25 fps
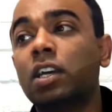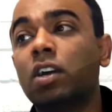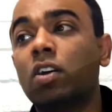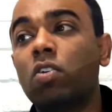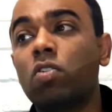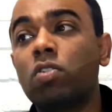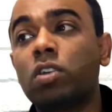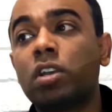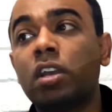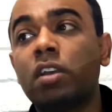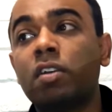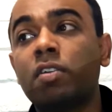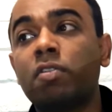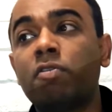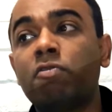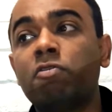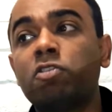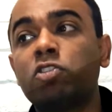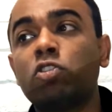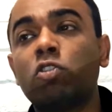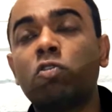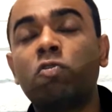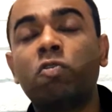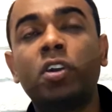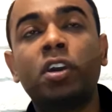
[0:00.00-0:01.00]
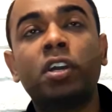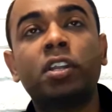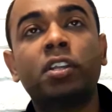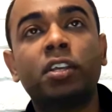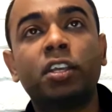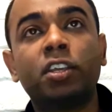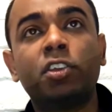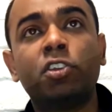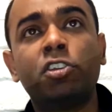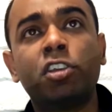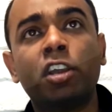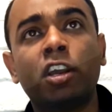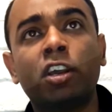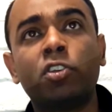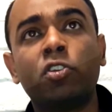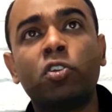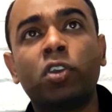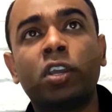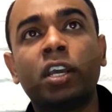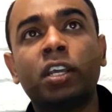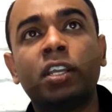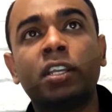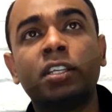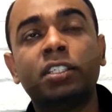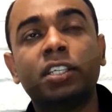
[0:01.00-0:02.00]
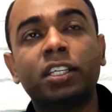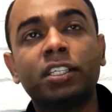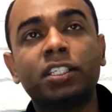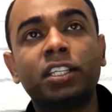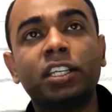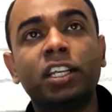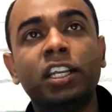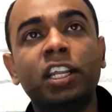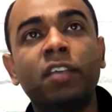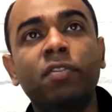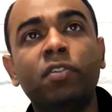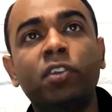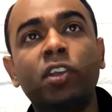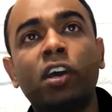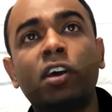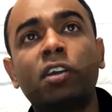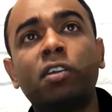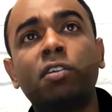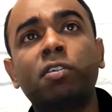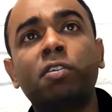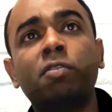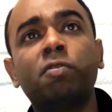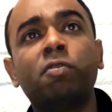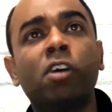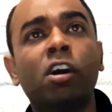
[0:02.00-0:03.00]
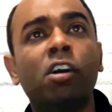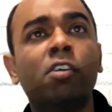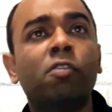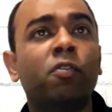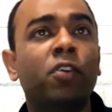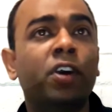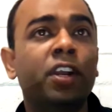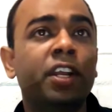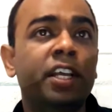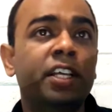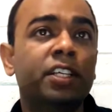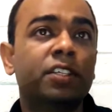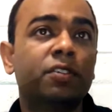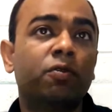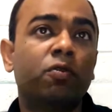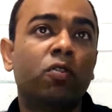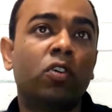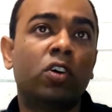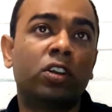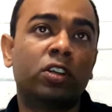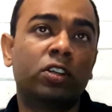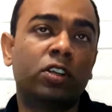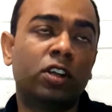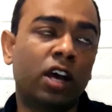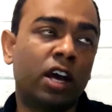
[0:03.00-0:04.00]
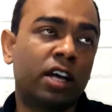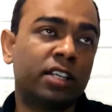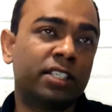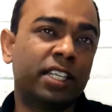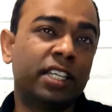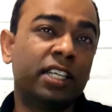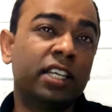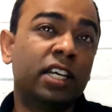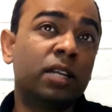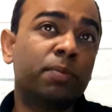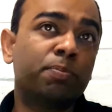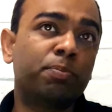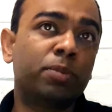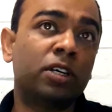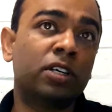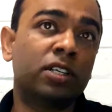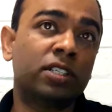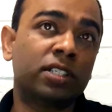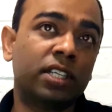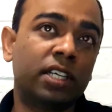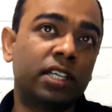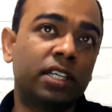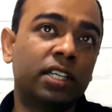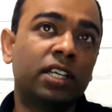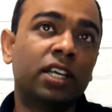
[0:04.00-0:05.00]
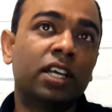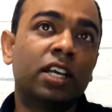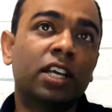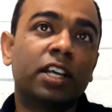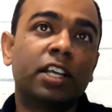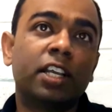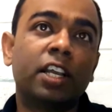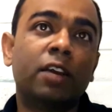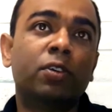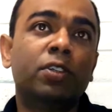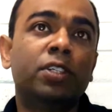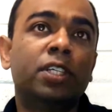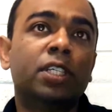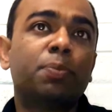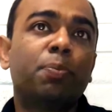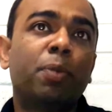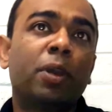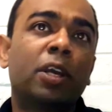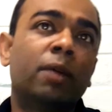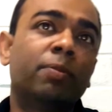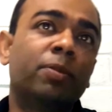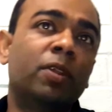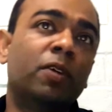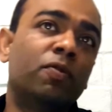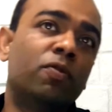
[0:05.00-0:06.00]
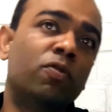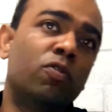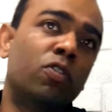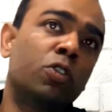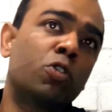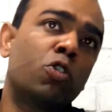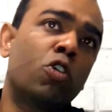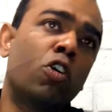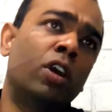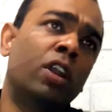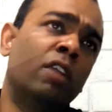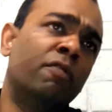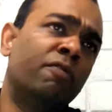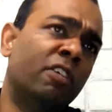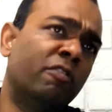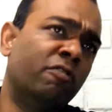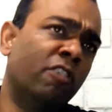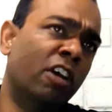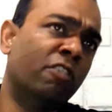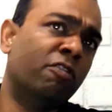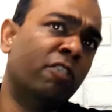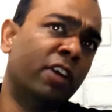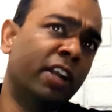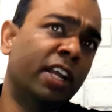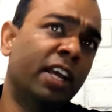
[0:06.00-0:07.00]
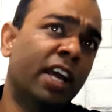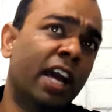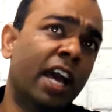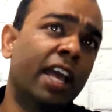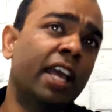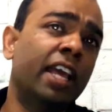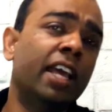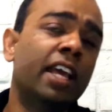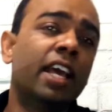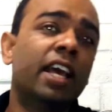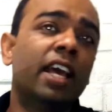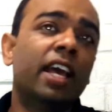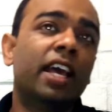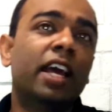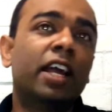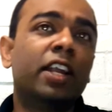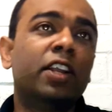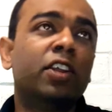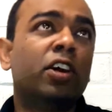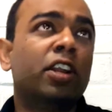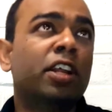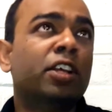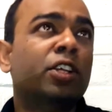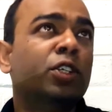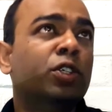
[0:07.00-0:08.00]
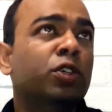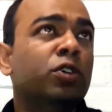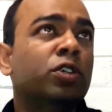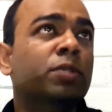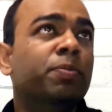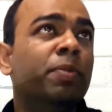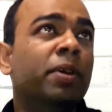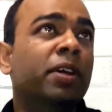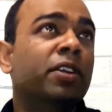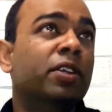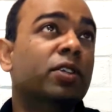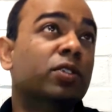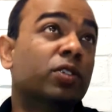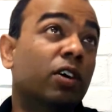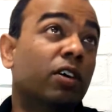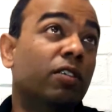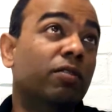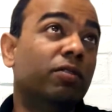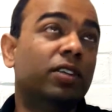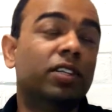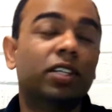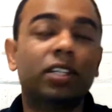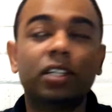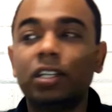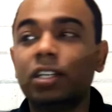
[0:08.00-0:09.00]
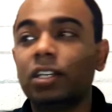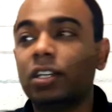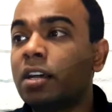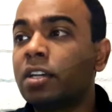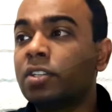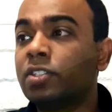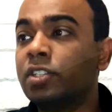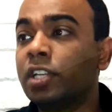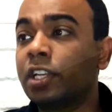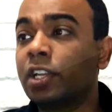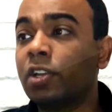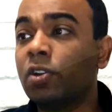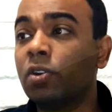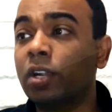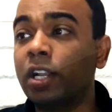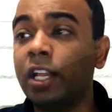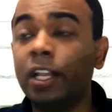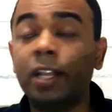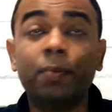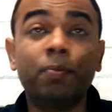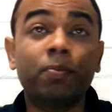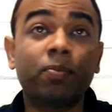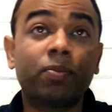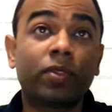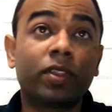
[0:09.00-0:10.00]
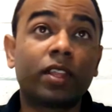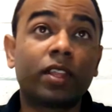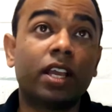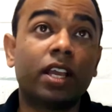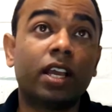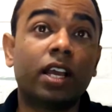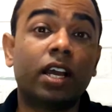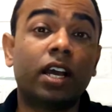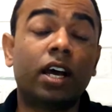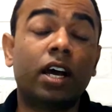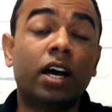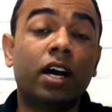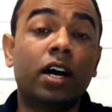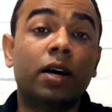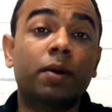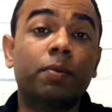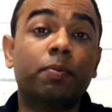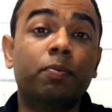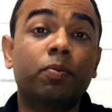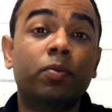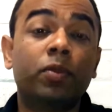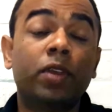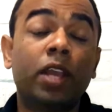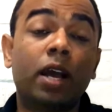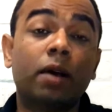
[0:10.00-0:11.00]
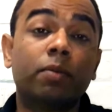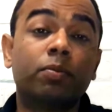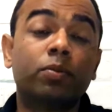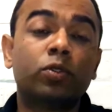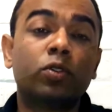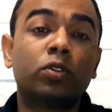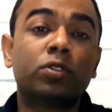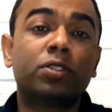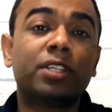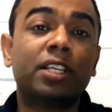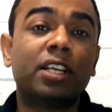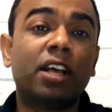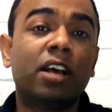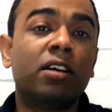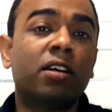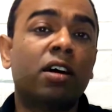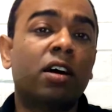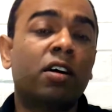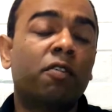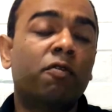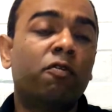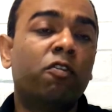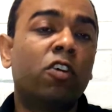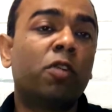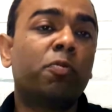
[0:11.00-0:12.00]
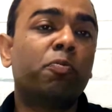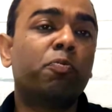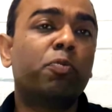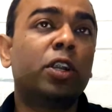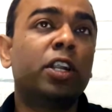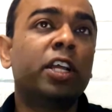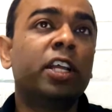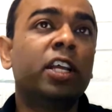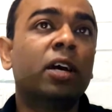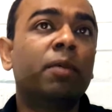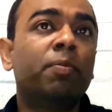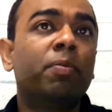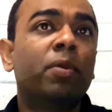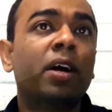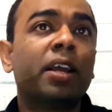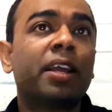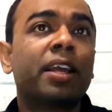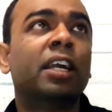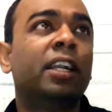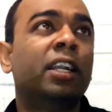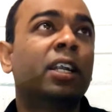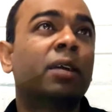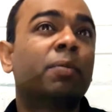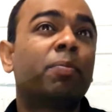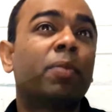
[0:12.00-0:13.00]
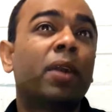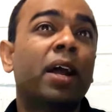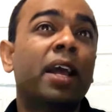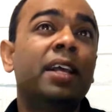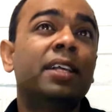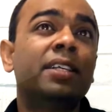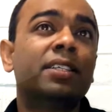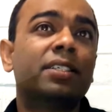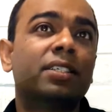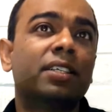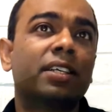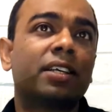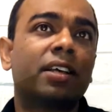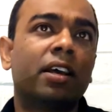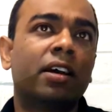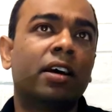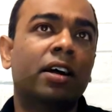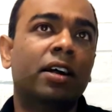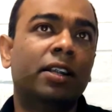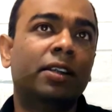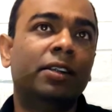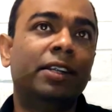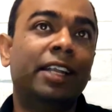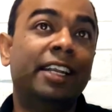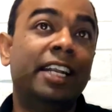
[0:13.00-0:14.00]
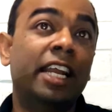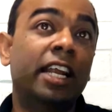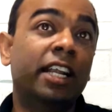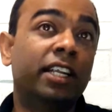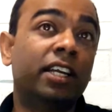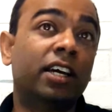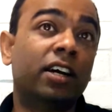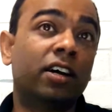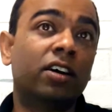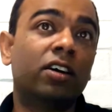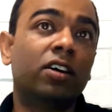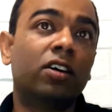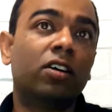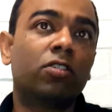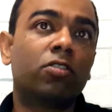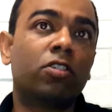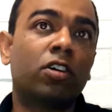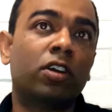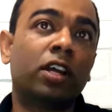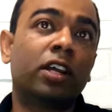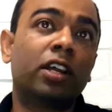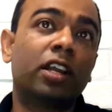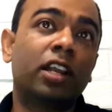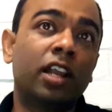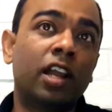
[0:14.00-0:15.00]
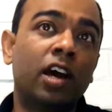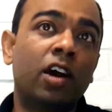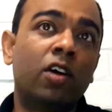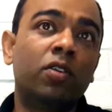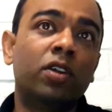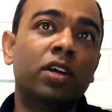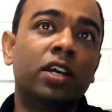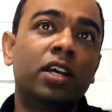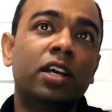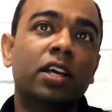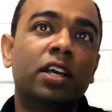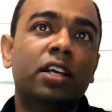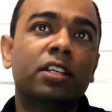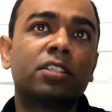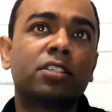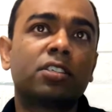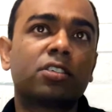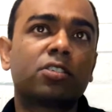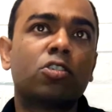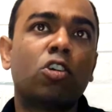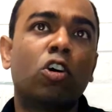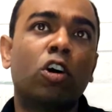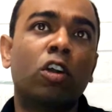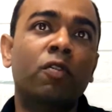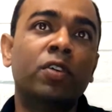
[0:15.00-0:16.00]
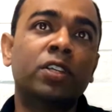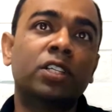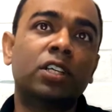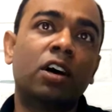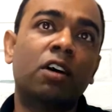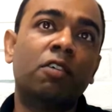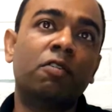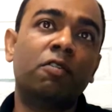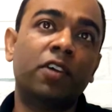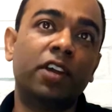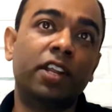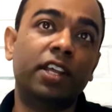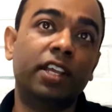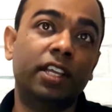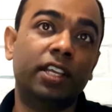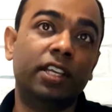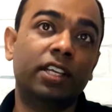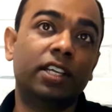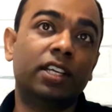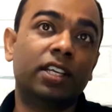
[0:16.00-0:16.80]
Okay, so where uh, you can just leave your uh, worries for a single person, you can just pick up the phone, call one guy, and your issue is being resolved. Uh, security uh, yeah, so uh, for putting up a enterprise uh, data on a cloud is always a worry.